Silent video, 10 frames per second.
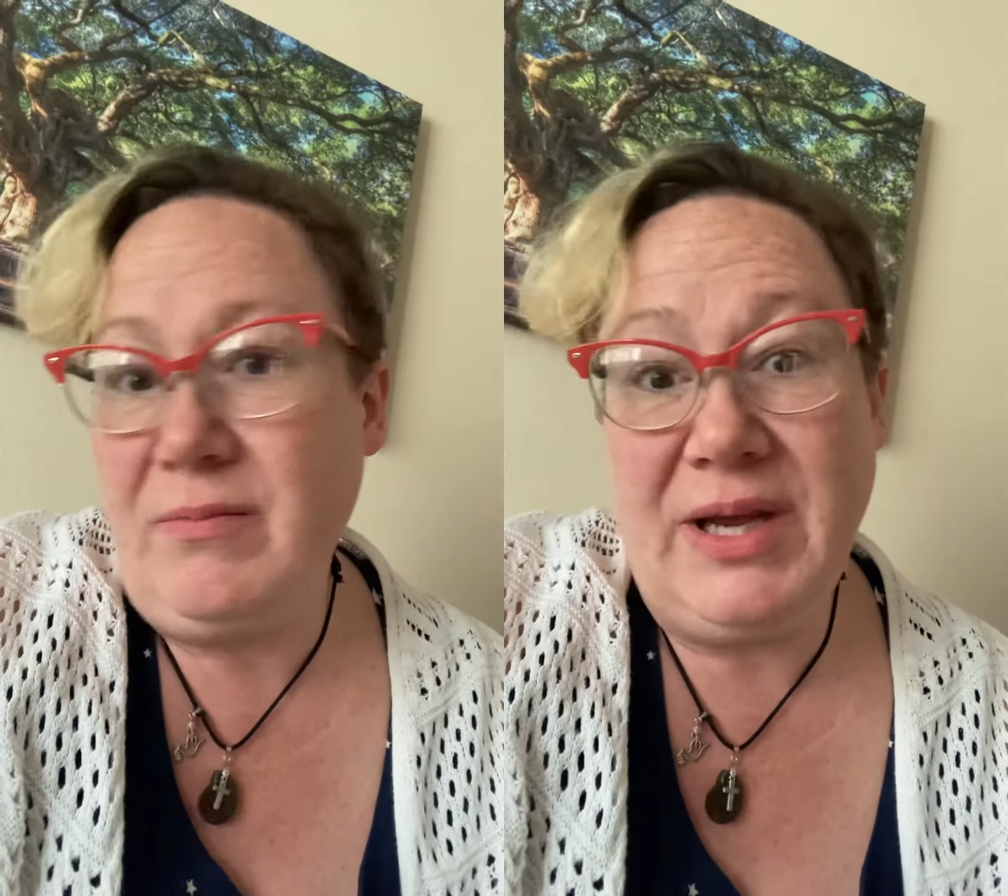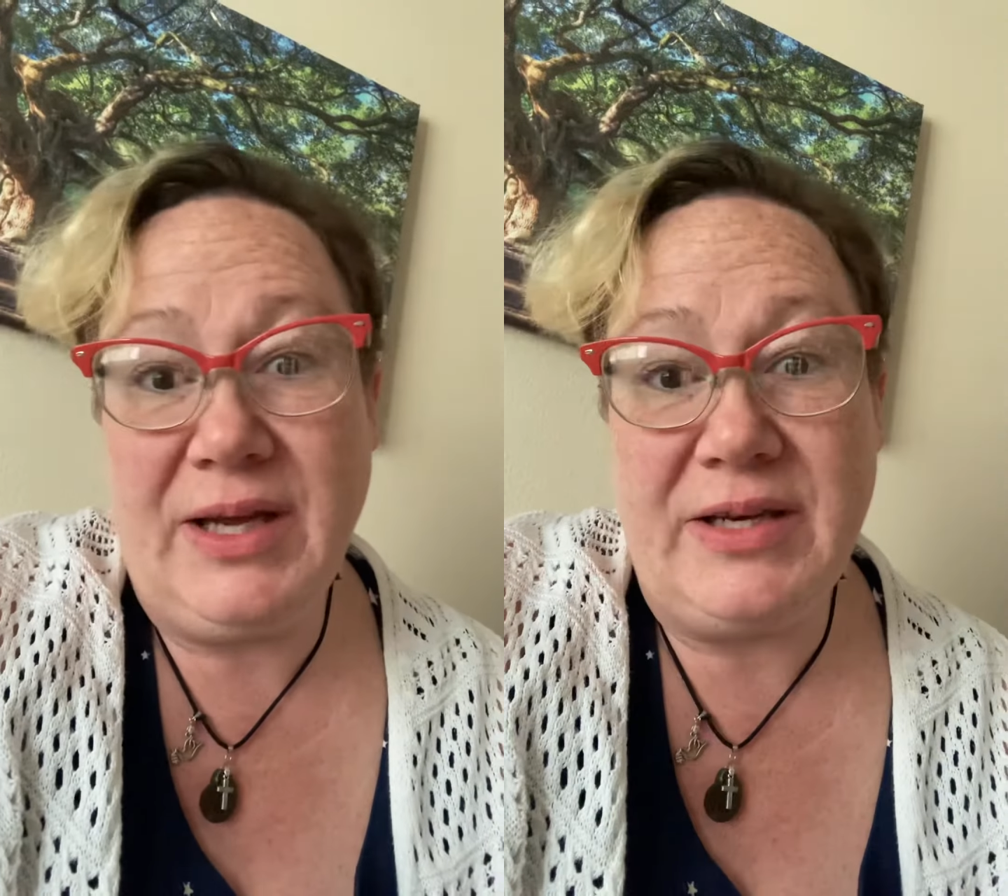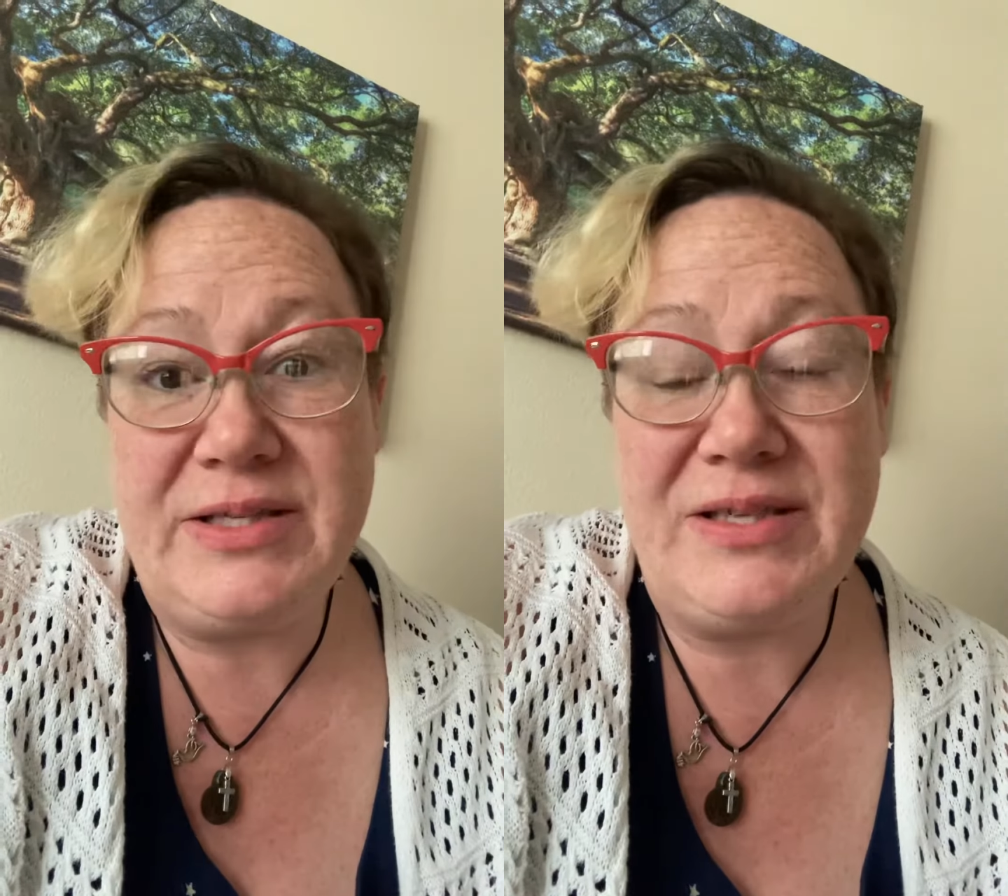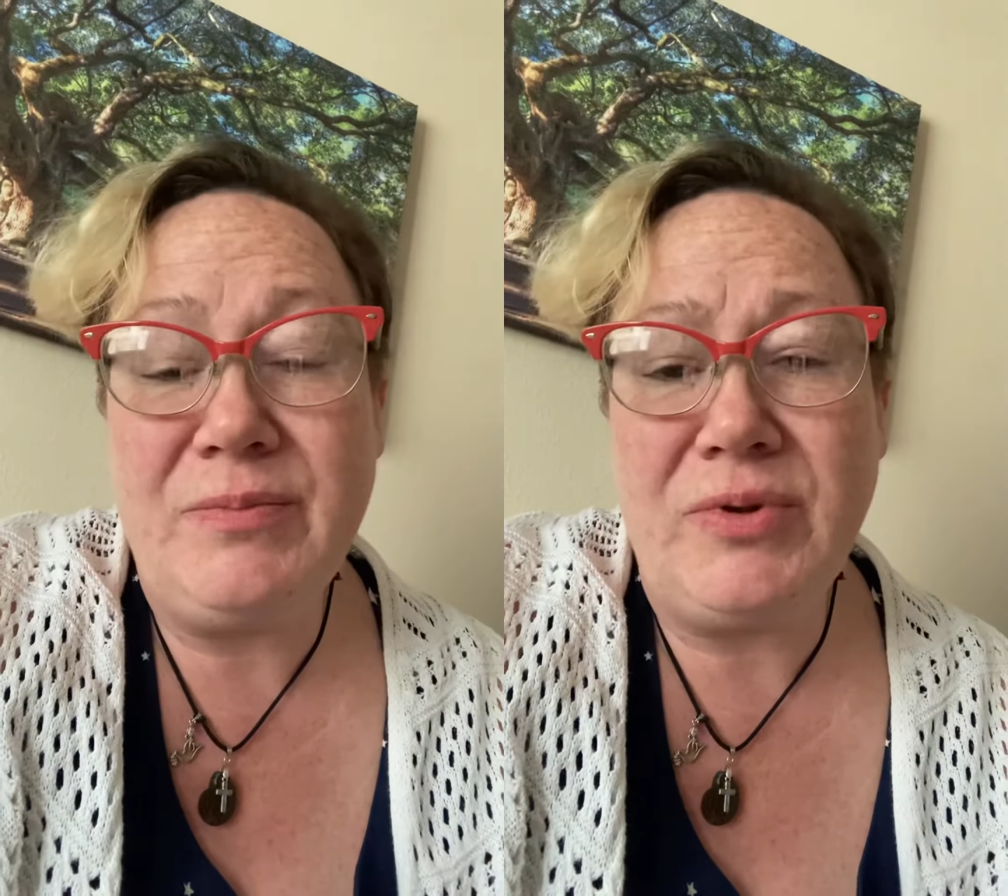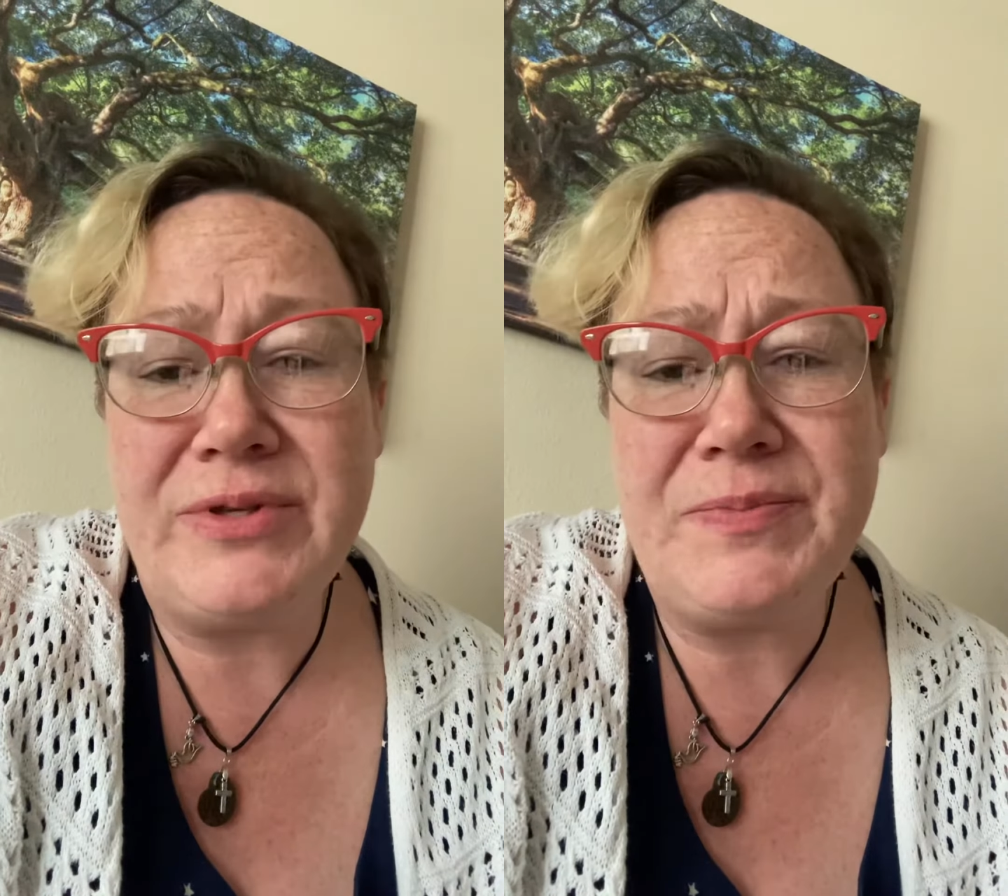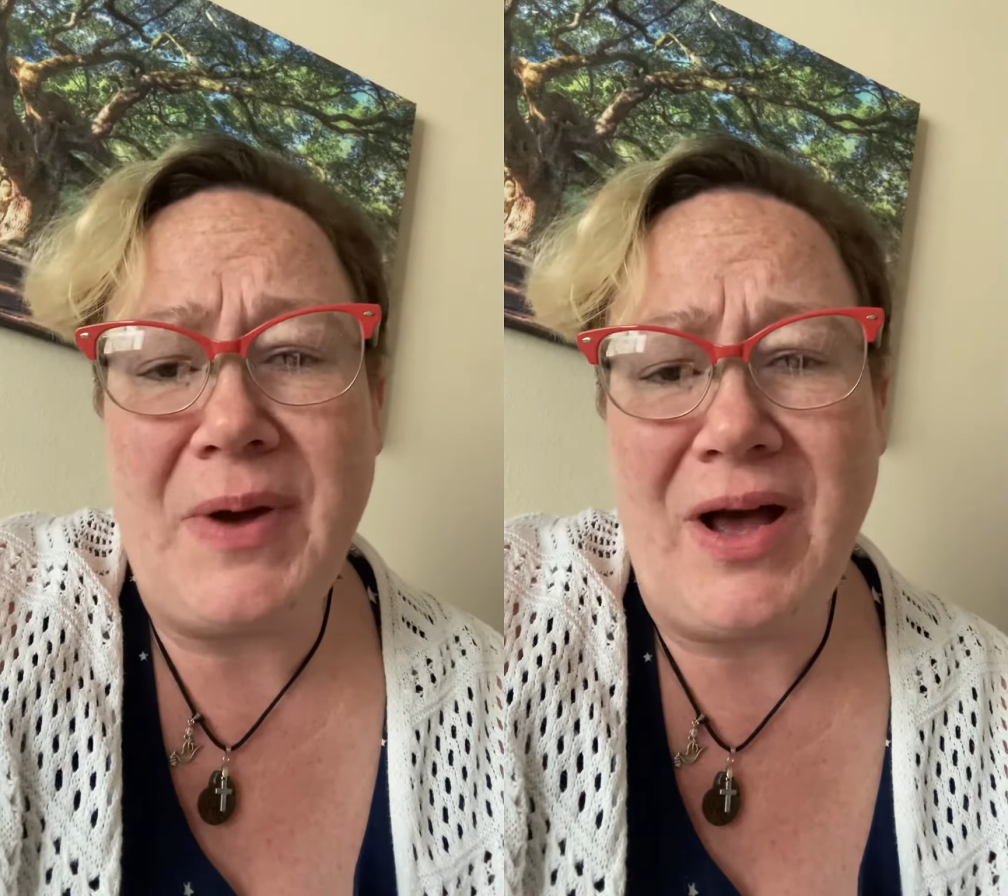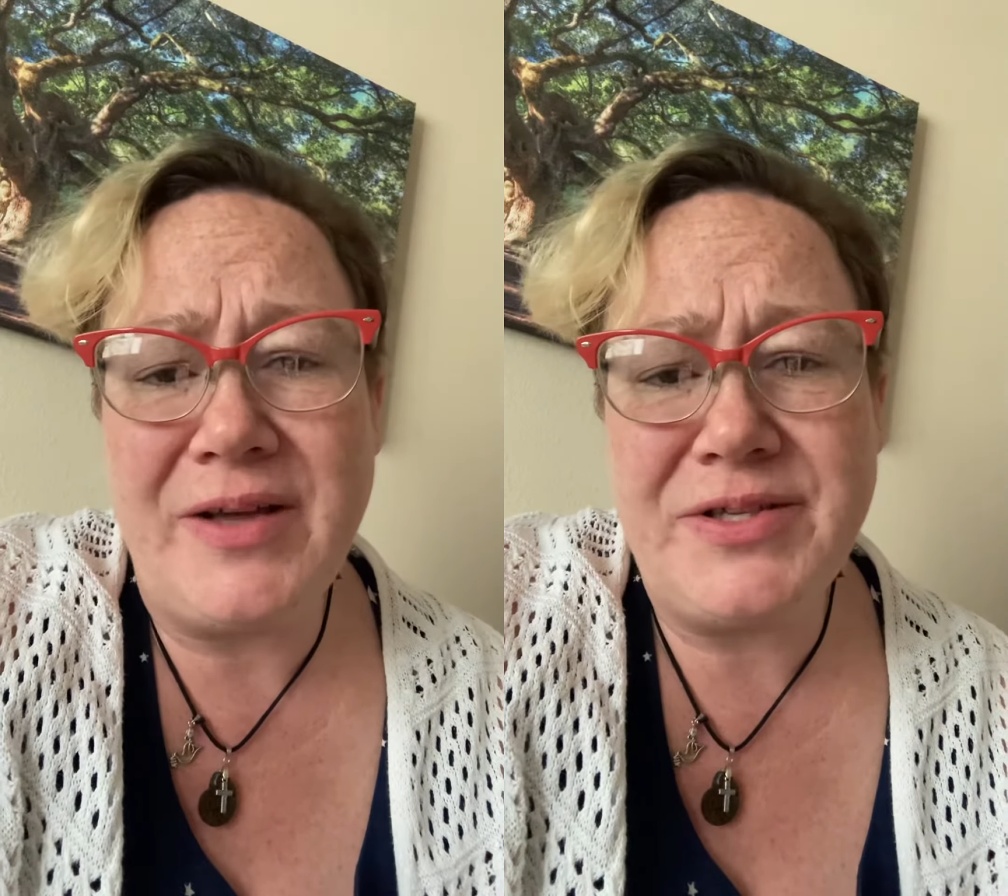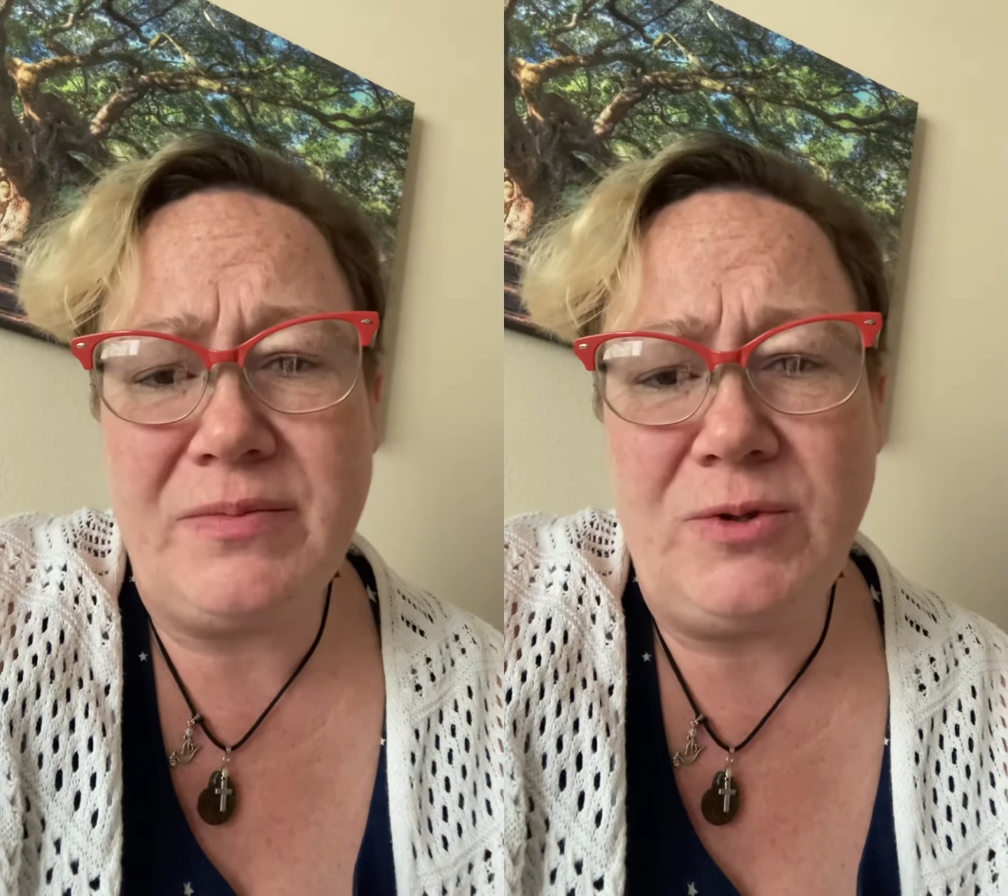make it as simple as
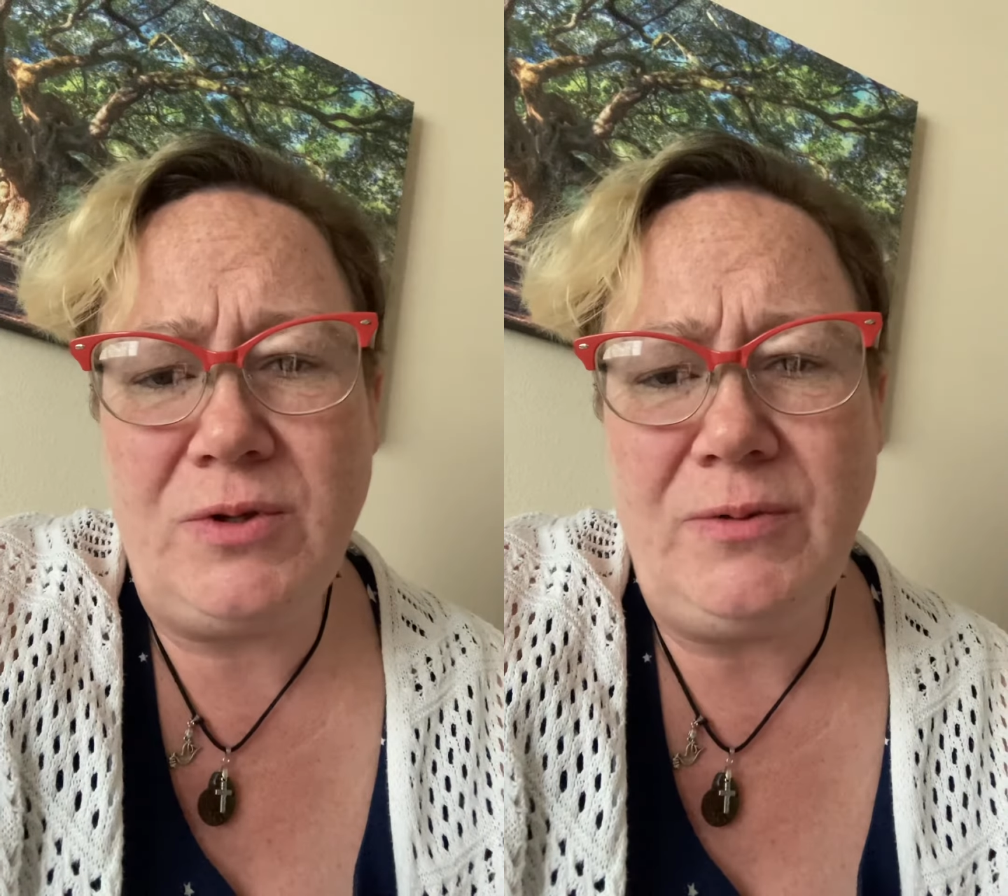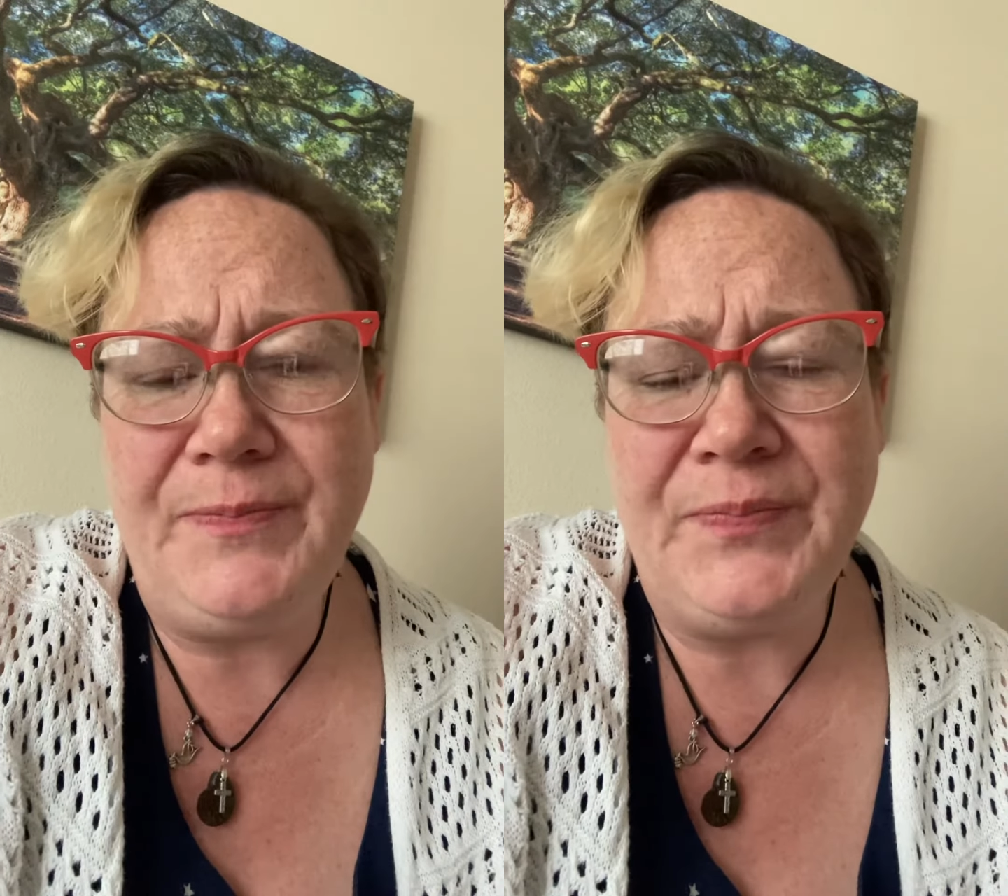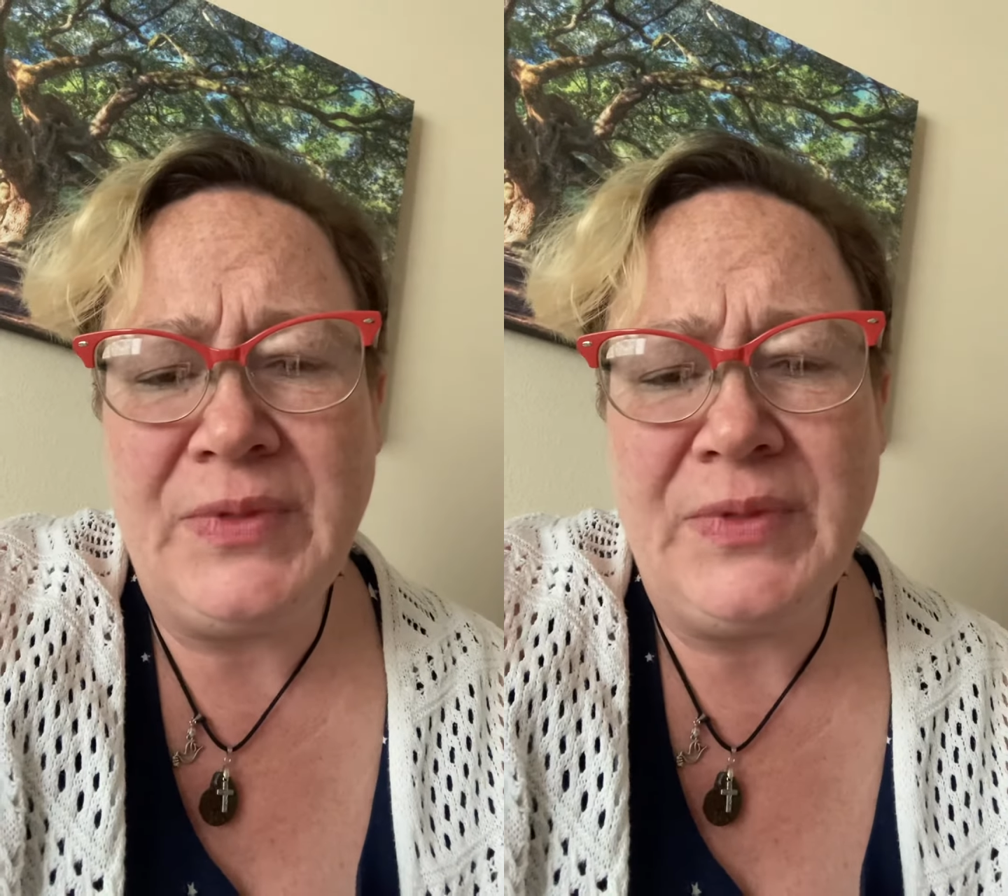possible.